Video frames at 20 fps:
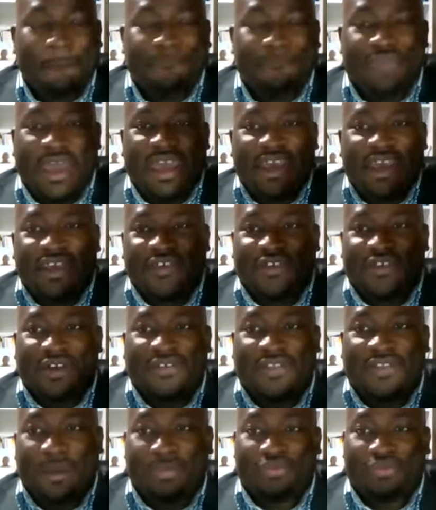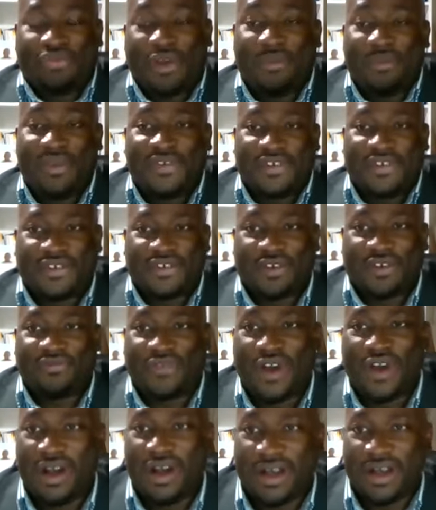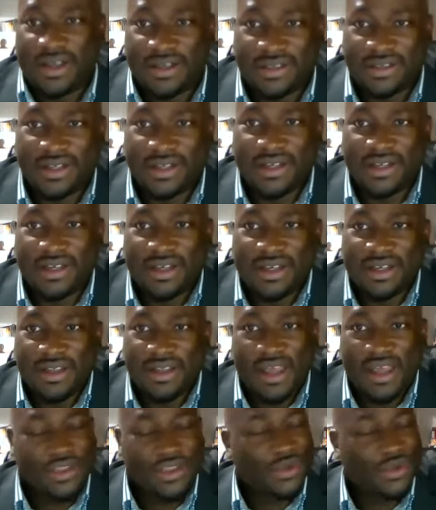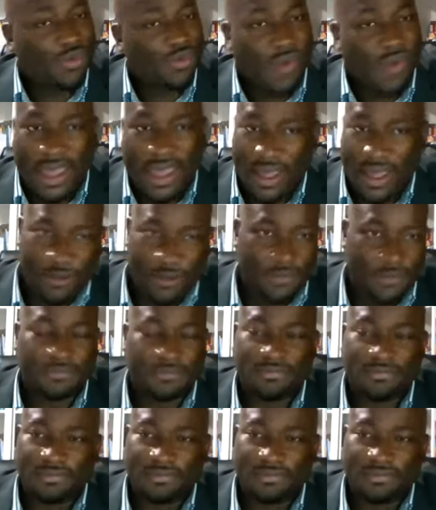based on the promises of God, that you will.